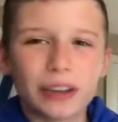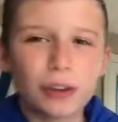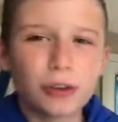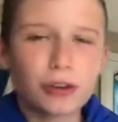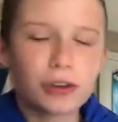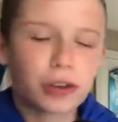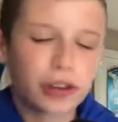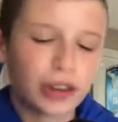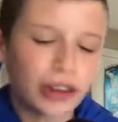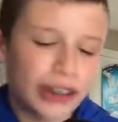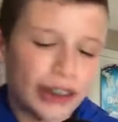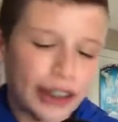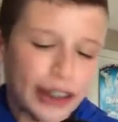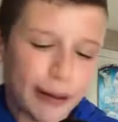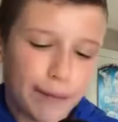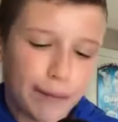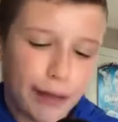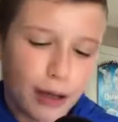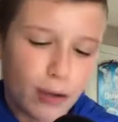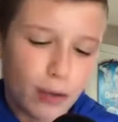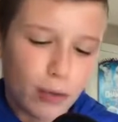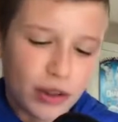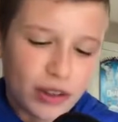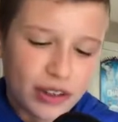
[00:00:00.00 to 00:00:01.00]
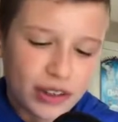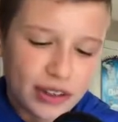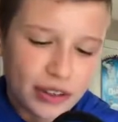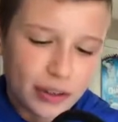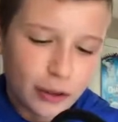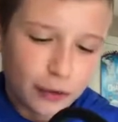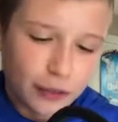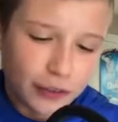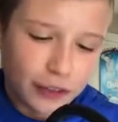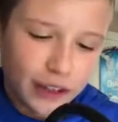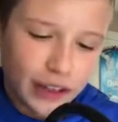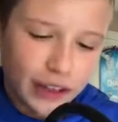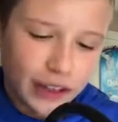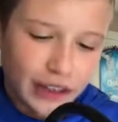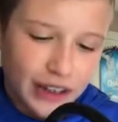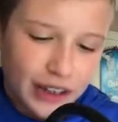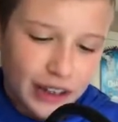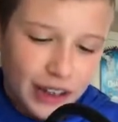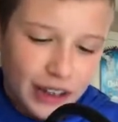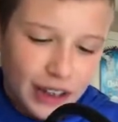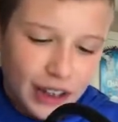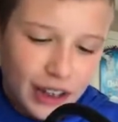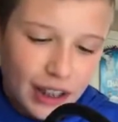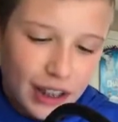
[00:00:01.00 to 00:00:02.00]
You usually get about 1 silver,
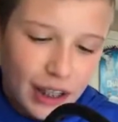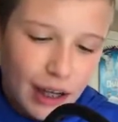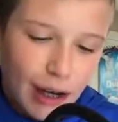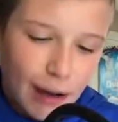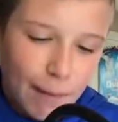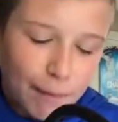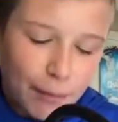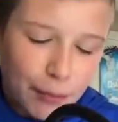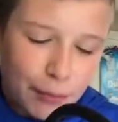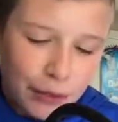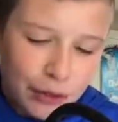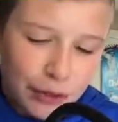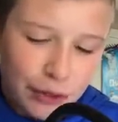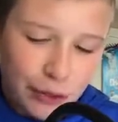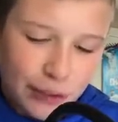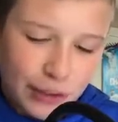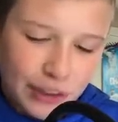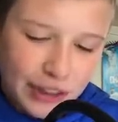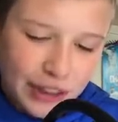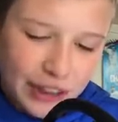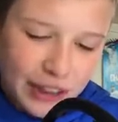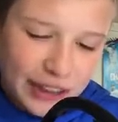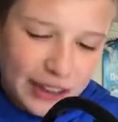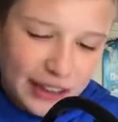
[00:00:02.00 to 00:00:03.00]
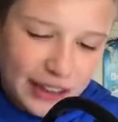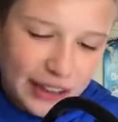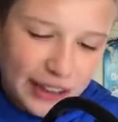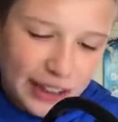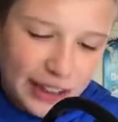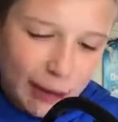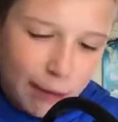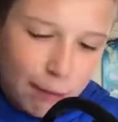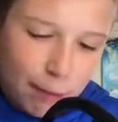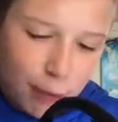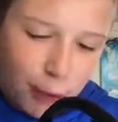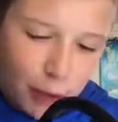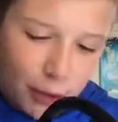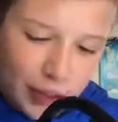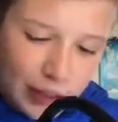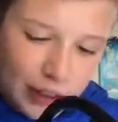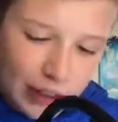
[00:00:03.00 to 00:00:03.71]
but we do have a chance at getting more.